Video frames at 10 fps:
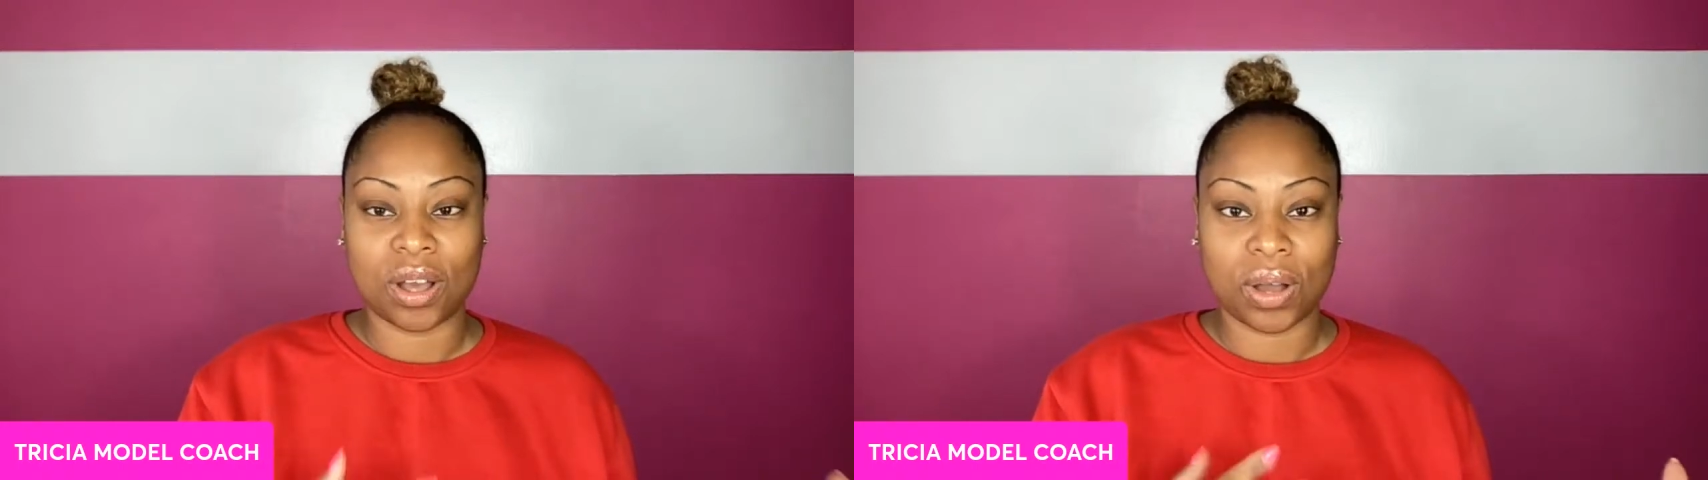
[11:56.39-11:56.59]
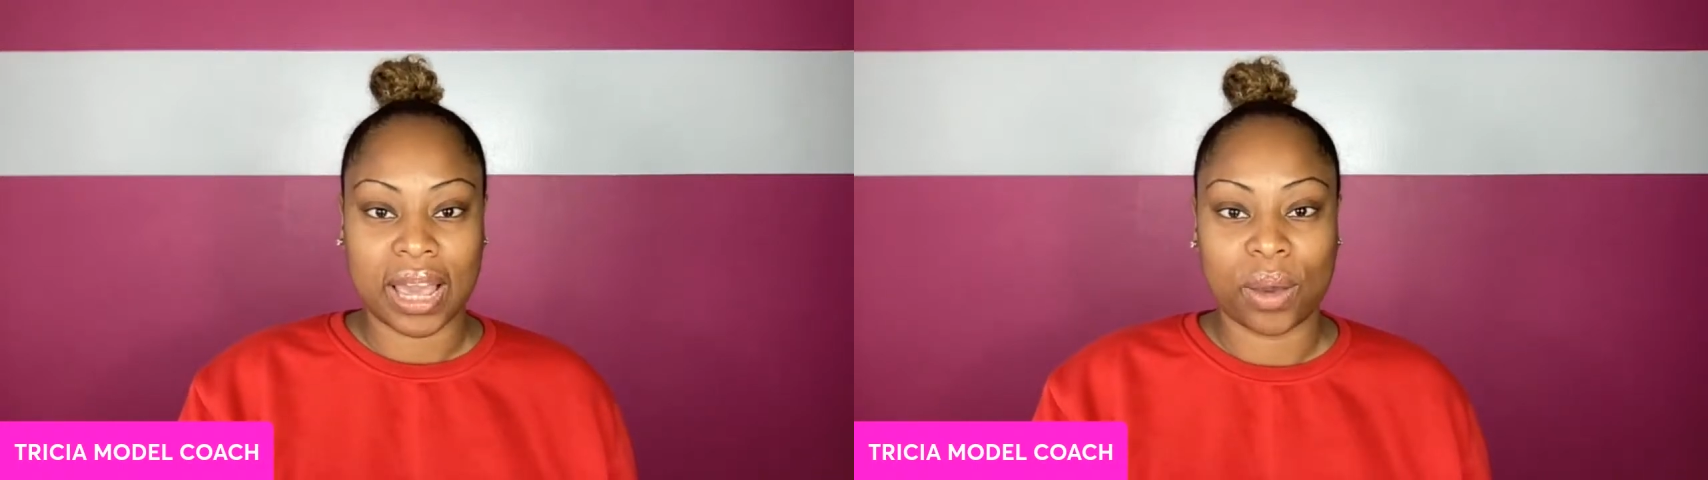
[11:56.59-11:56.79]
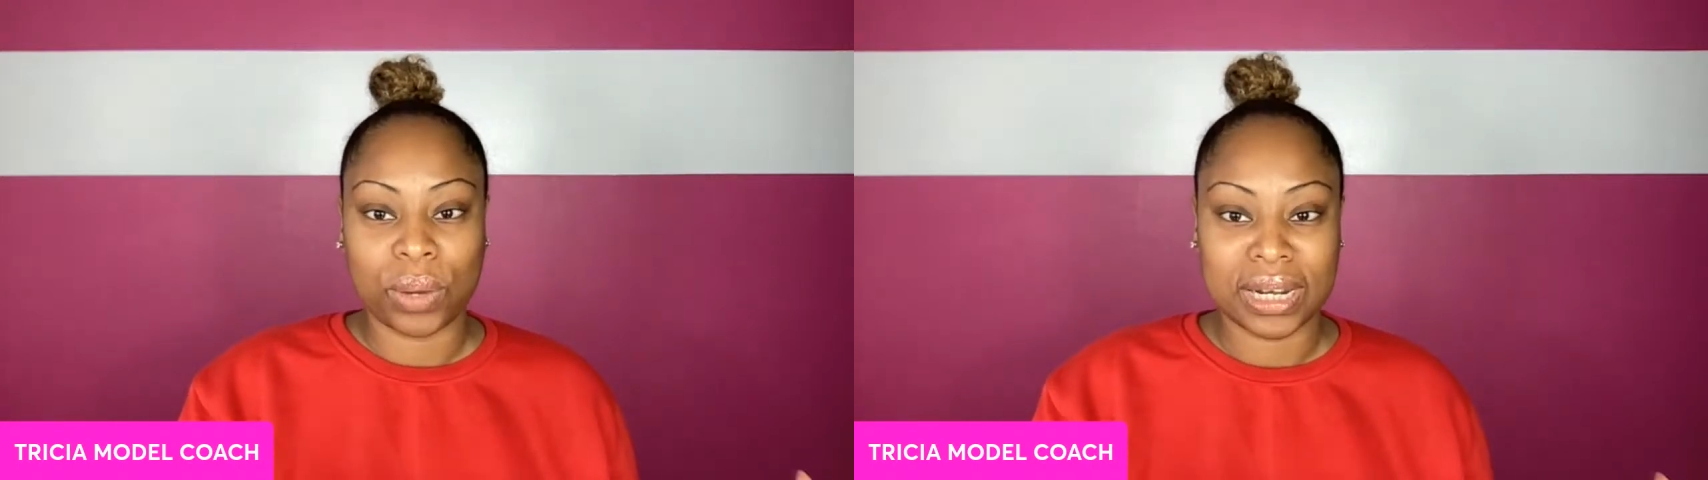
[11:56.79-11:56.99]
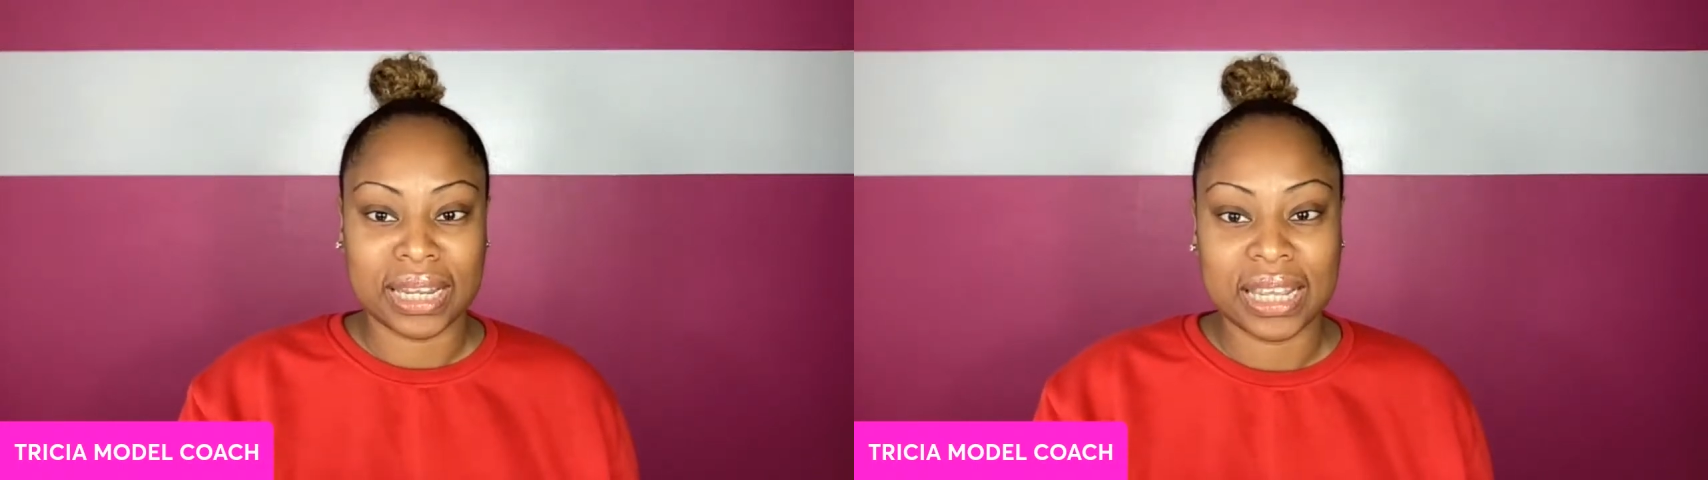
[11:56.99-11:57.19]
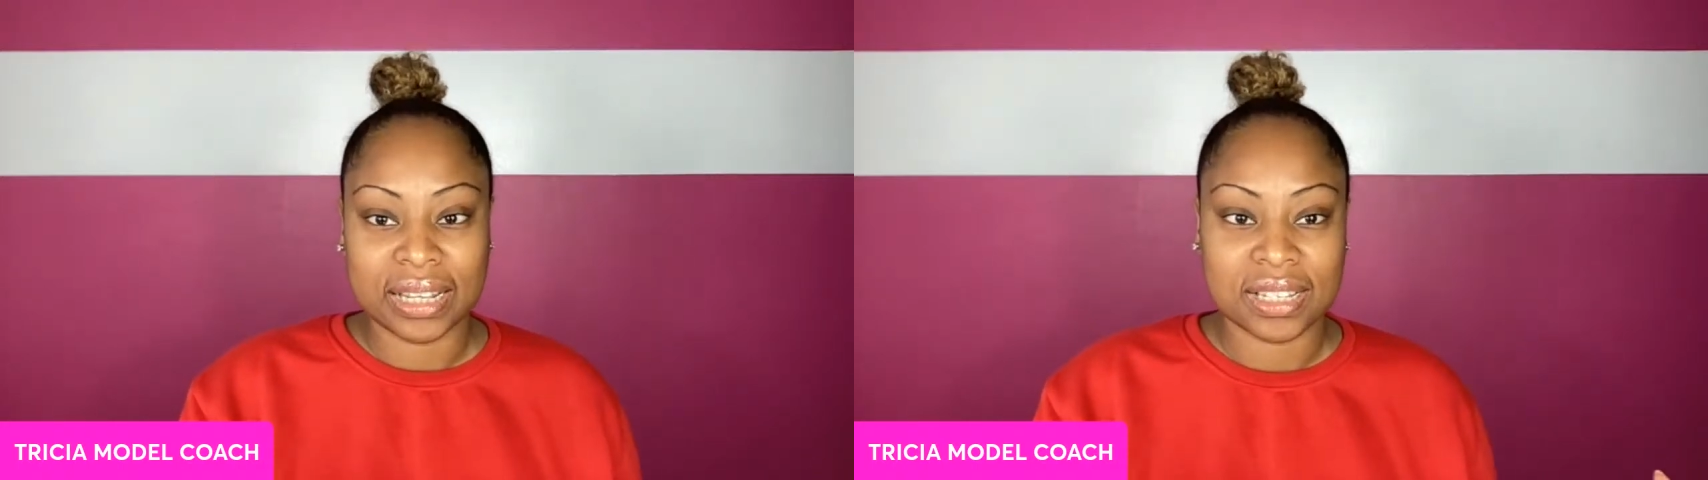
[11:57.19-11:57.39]
okay, we
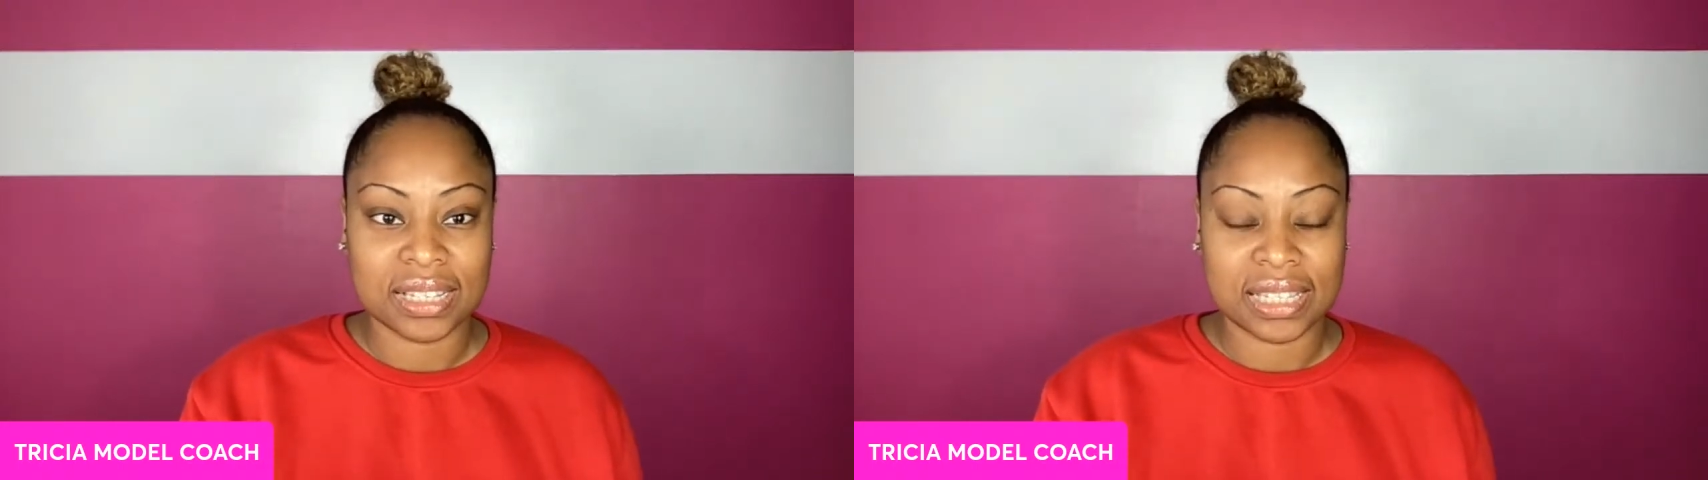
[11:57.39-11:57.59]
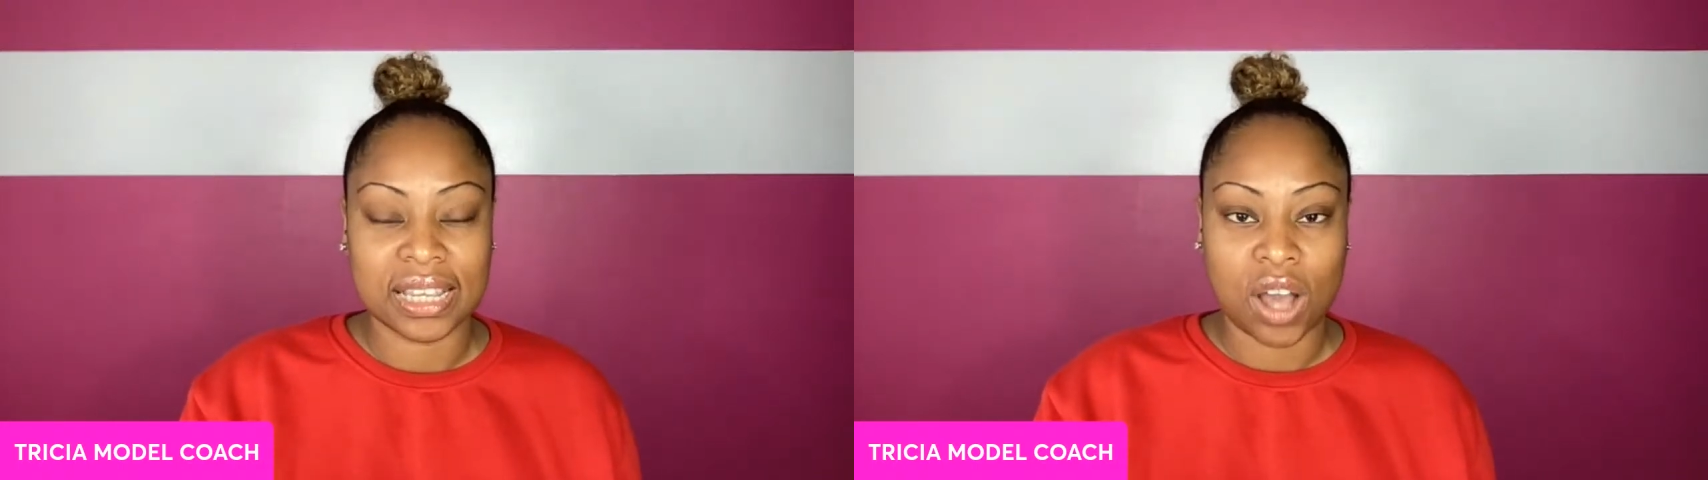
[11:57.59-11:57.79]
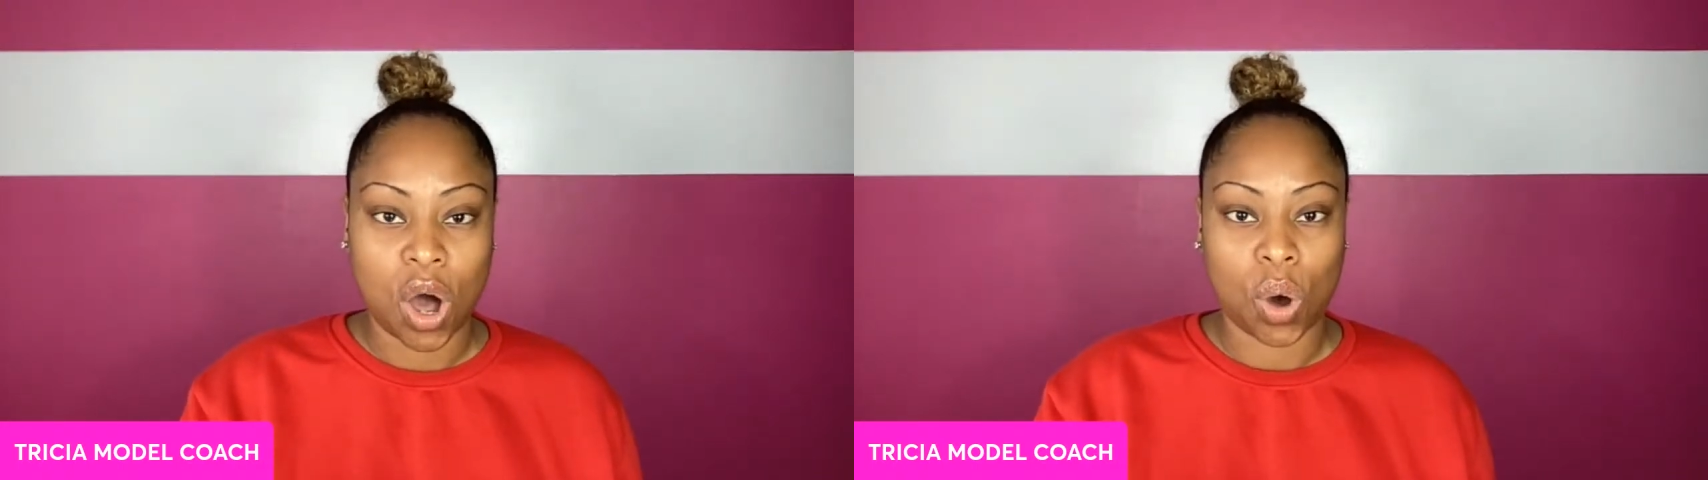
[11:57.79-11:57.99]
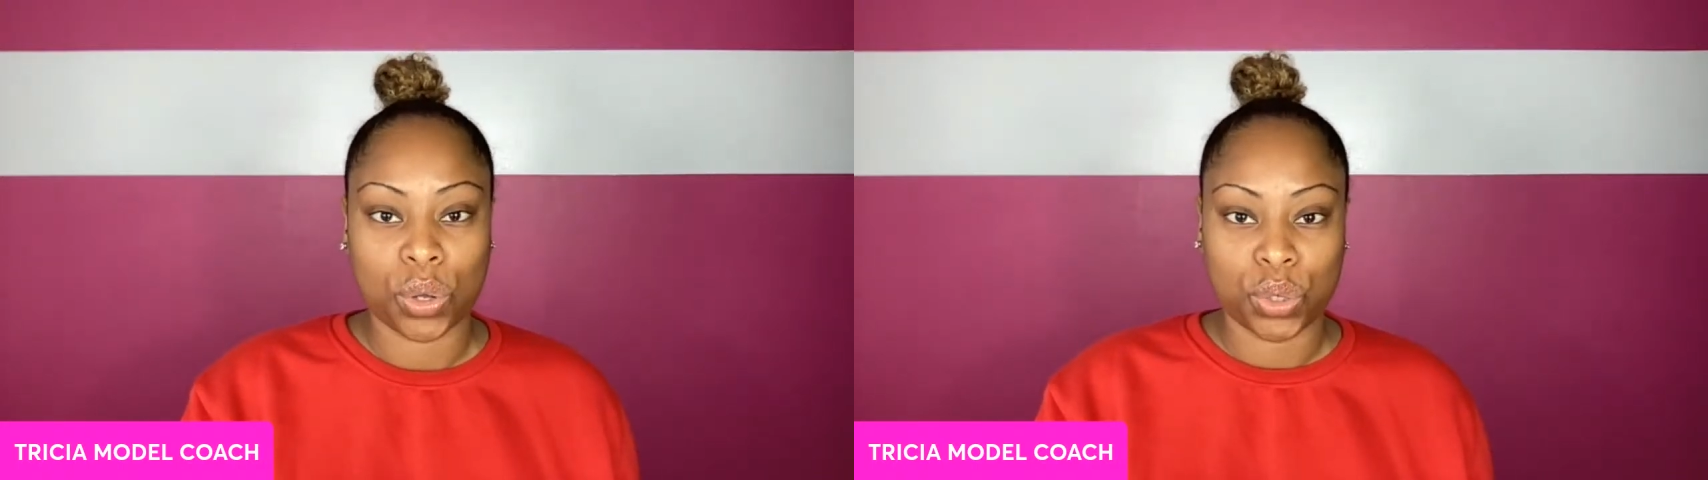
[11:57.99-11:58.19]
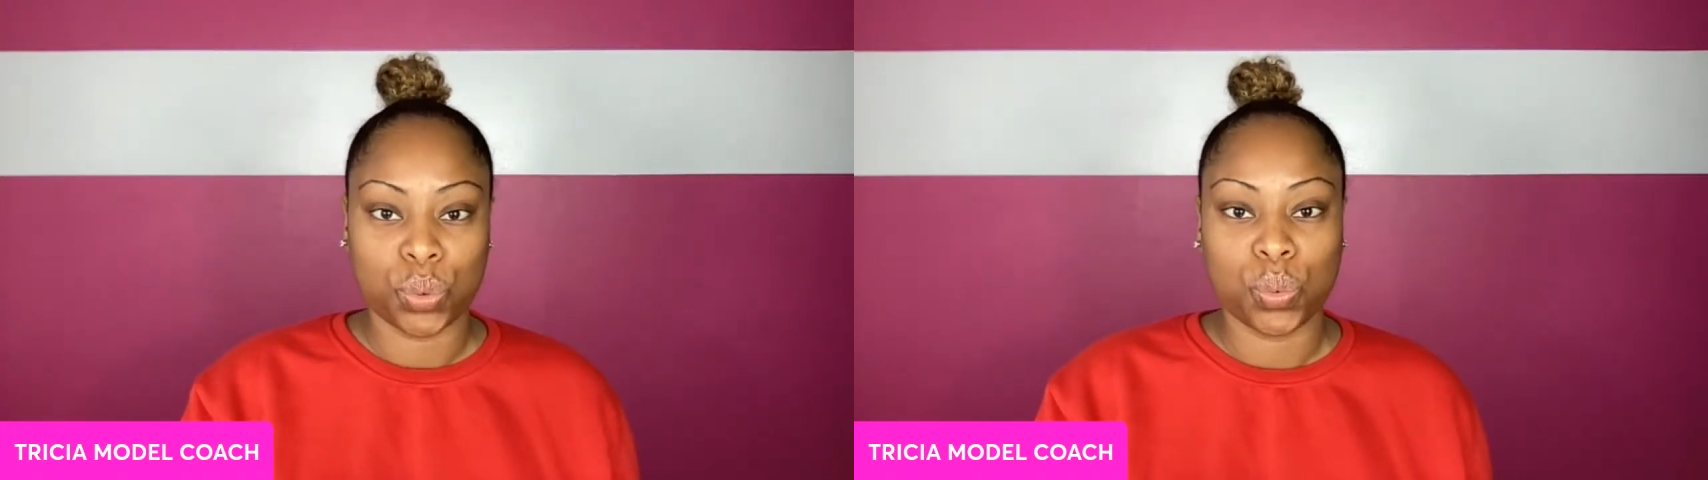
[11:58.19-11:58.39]
need to see how
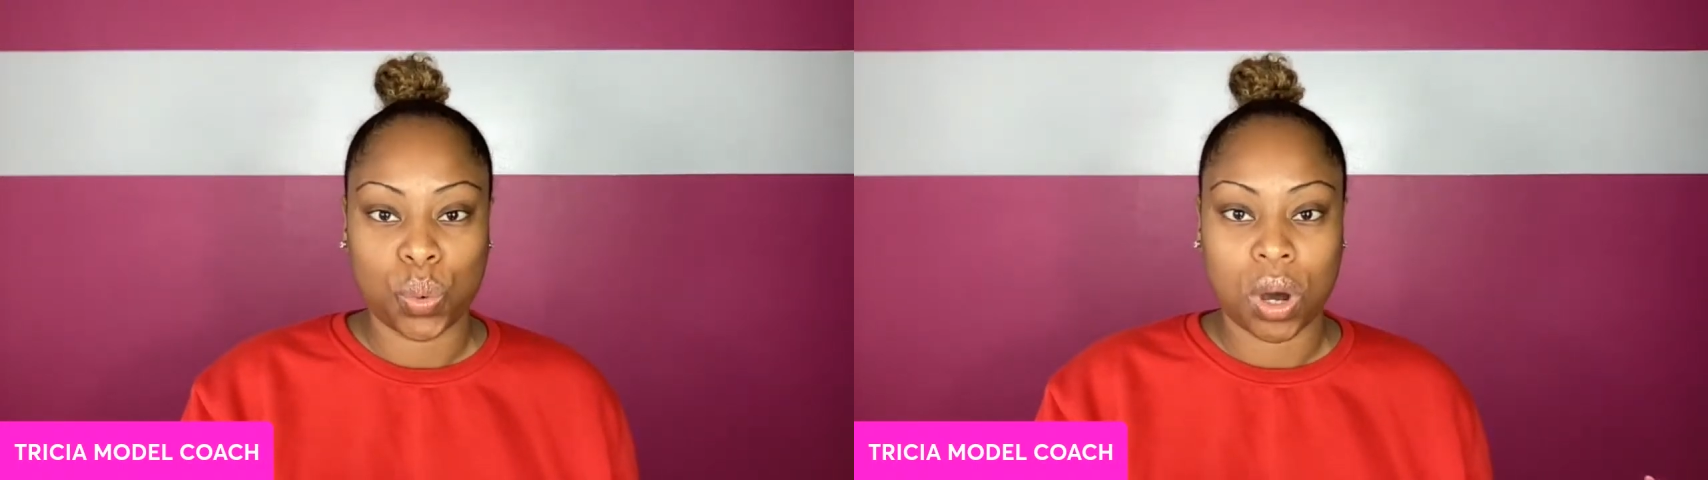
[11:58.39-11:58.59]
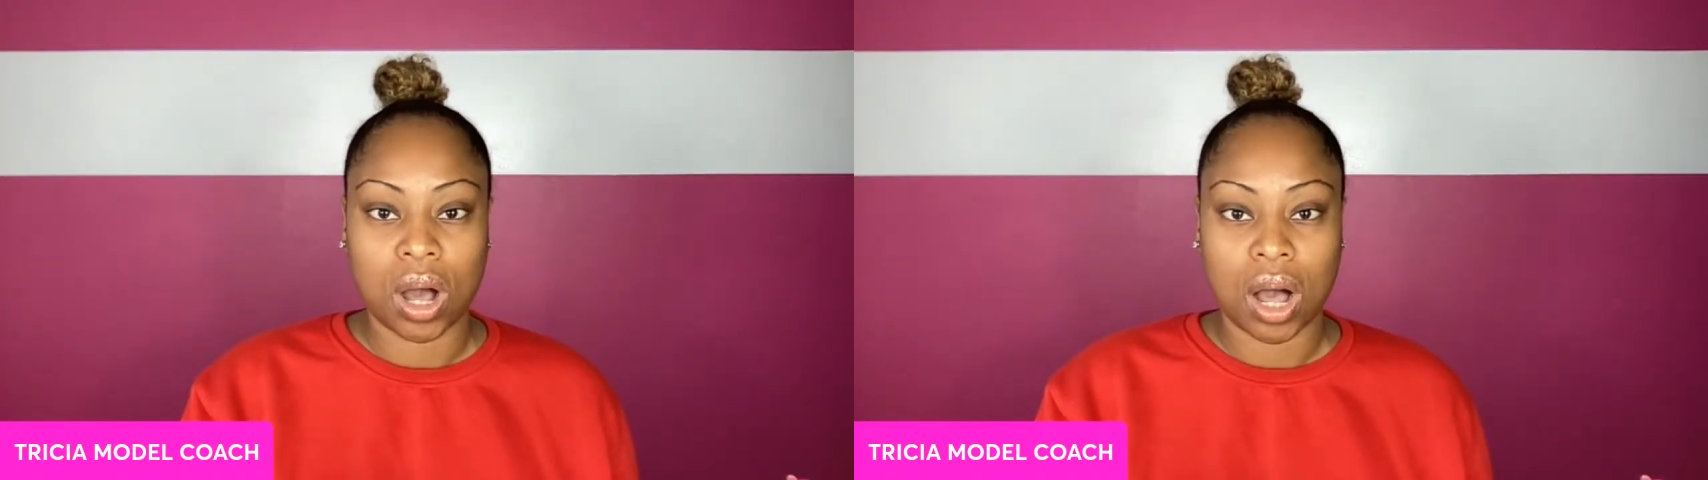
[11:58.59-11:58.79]
you